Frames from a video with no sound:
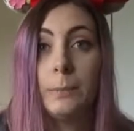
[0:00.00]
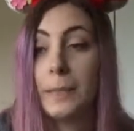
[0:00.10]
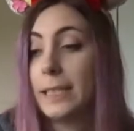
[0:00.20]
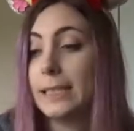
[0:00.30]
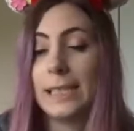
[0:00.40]

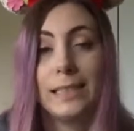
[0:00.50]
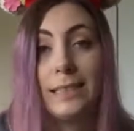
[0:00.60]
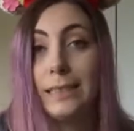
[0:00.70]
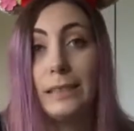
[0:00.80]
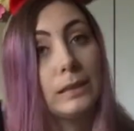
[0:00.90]
because
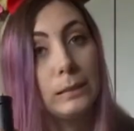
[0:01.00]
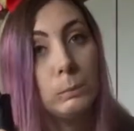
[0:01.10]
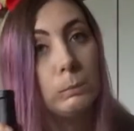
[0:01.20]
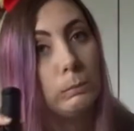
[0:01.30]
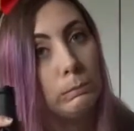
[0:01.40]
this
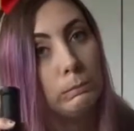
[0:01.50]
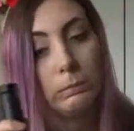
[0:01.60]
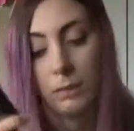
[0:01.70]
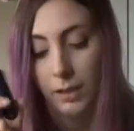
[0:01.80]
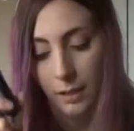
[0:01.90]

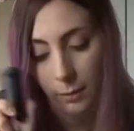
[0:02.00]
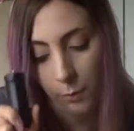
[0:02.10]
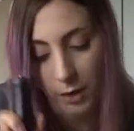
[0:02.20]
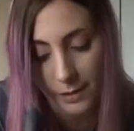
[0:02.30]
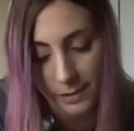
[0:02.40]
mm,
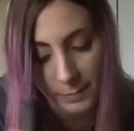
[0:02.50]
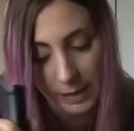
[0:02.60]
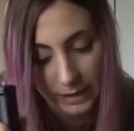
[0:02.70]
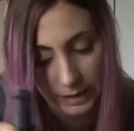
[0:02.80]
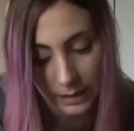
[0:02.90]
works,
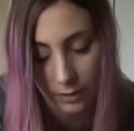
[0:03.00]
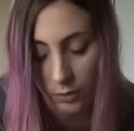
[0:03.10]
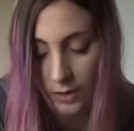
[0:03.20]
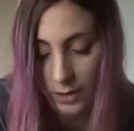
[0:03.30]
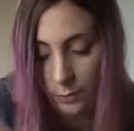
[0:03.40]
but it's
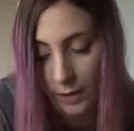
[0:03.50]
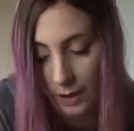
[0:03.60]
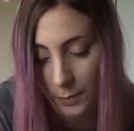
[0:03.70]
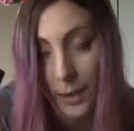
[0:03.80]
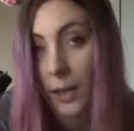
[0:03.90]
not ideal.
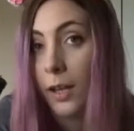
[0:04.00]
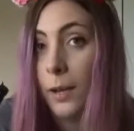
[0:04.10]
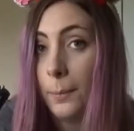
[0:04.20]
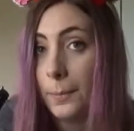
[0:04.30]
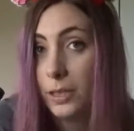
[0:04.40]
Anyway,
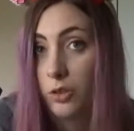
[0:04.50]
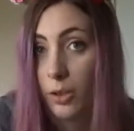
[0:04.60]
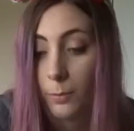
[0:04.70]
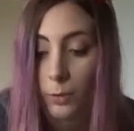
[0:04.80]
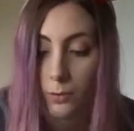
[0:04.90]
mini
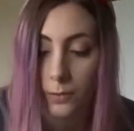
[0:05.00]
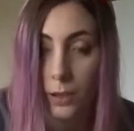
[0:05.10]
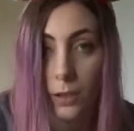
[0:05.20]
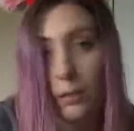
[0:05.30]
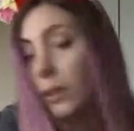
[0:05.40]
tripod
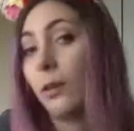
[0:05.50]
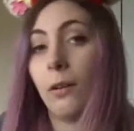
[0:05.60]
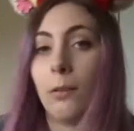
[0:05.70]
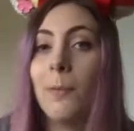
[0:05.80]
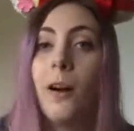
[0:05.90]
for go
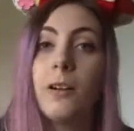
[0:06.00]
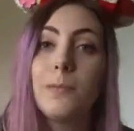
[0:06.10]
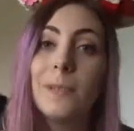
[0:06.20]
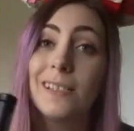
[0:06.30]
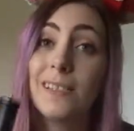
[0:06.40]
around the parks
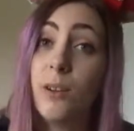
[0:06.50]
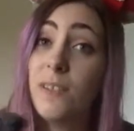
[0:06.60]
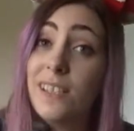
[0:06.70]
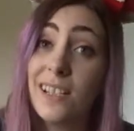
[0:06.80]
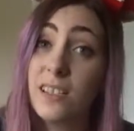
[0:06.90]
because
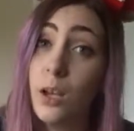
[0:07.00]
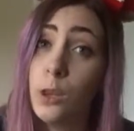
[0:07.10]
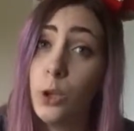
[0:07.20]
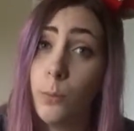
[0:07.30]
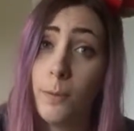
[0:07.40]
selfie sticks are
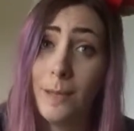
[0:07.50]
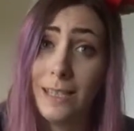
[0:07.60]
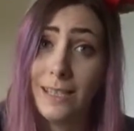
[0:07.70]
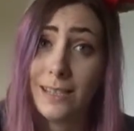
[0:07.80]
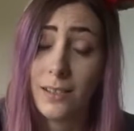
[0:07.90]
not
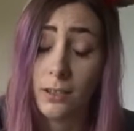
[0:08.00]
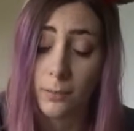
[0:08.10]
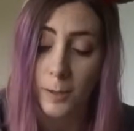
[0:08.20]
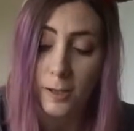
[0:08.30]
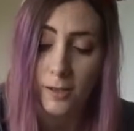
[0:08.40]
permitted inside
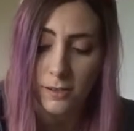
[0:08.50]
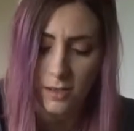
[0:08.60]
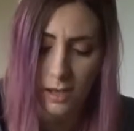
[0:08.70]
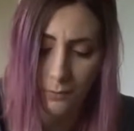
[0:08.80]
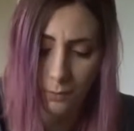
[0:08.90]
the
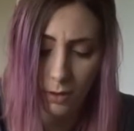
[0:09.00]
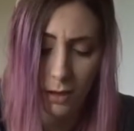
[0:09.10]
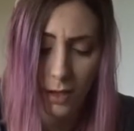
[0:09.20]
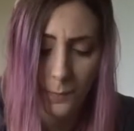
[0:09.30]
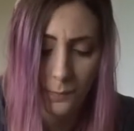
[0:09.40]
parks, F
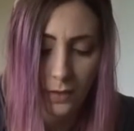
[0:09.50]
Y